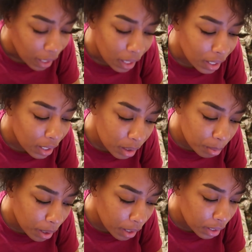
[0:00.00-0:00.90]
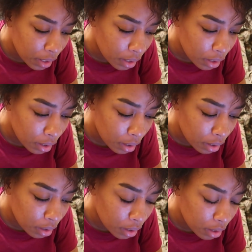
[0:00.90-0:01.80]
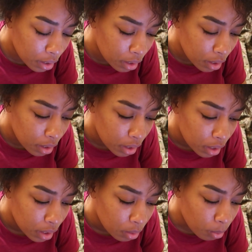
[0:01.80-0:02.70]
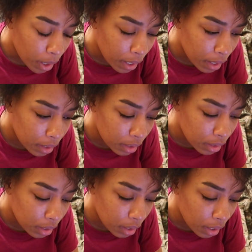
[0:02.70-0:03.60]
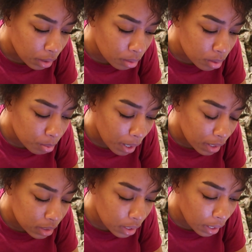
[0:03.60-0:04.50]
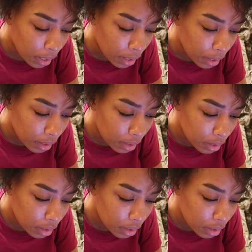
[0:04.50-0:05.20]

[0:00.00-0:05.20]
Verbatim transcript: I colored my hair red and then I use box dye.